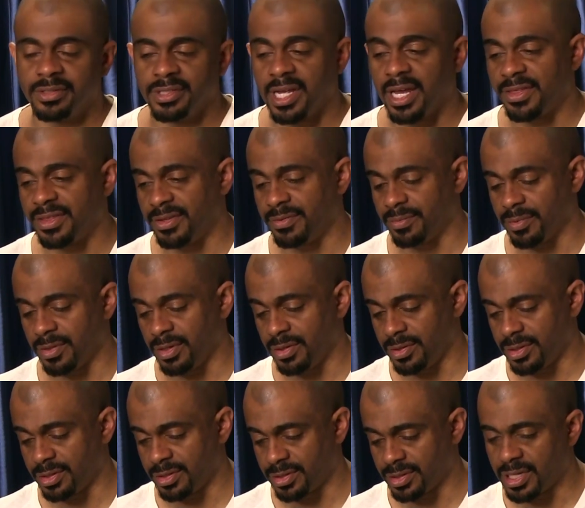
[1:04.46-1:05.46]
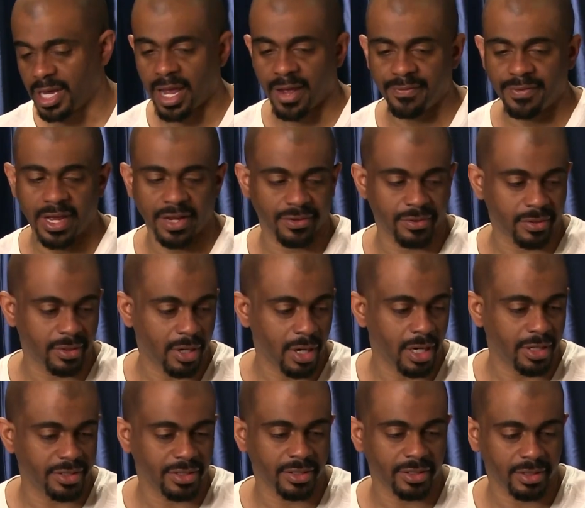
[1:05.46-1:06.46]
Death is when you just die of natural
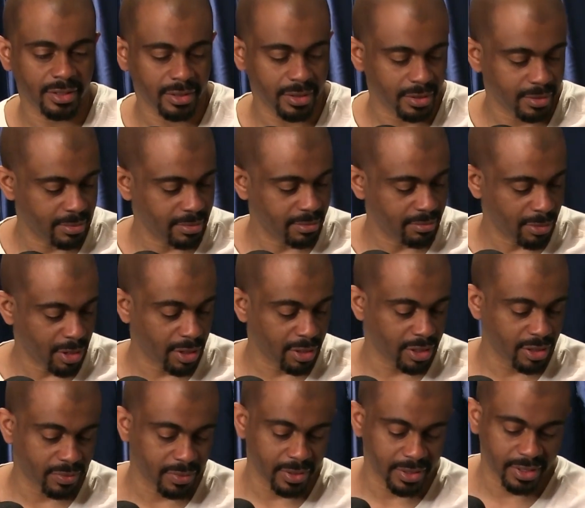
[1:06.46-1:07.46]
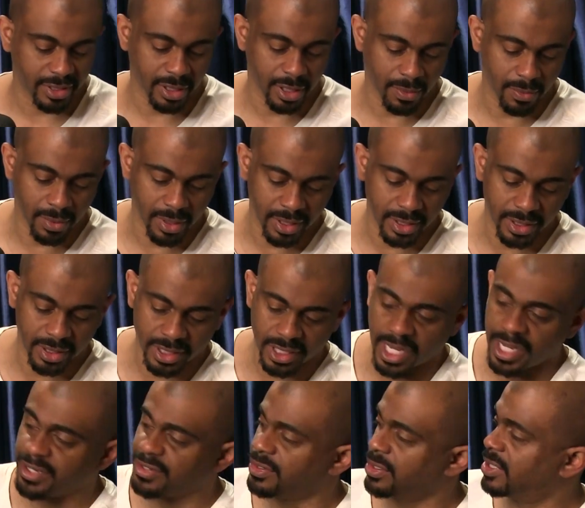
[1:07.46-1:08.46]
causes. Murder is when someone
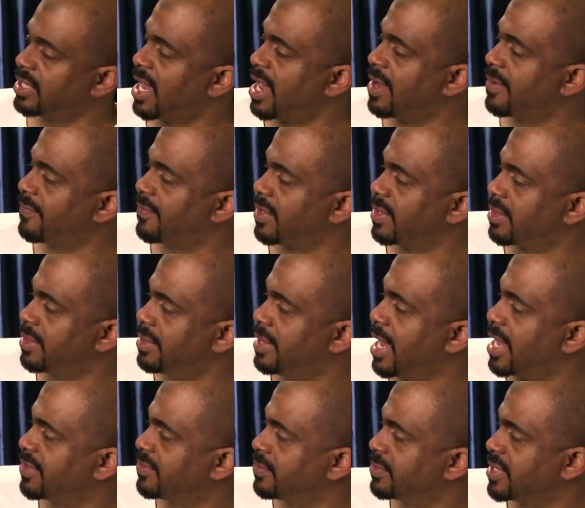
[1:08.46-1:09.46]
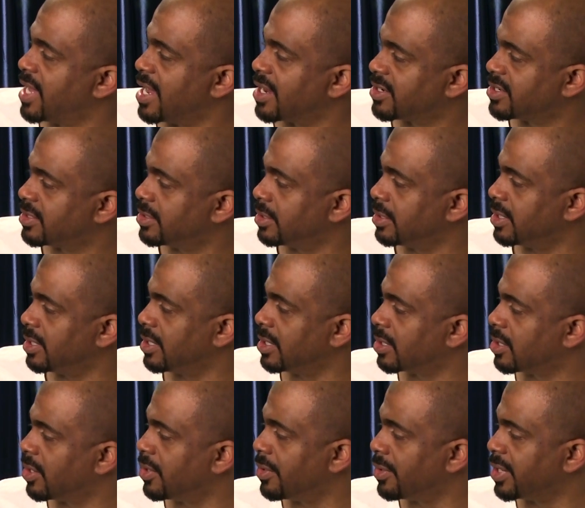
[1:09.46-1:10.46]
takes your life, and that's what's actually
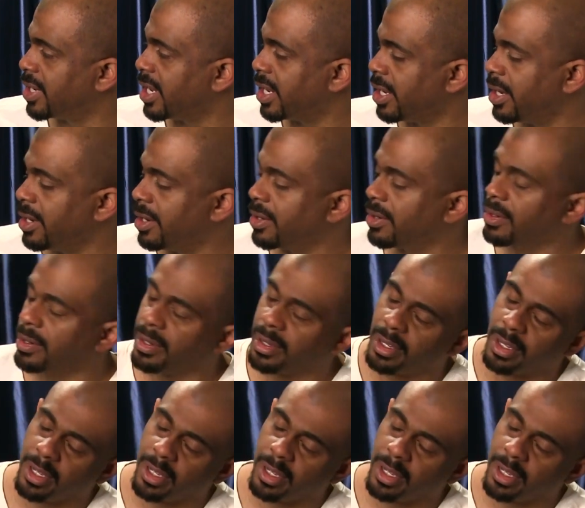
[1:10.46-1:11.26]
occurred here.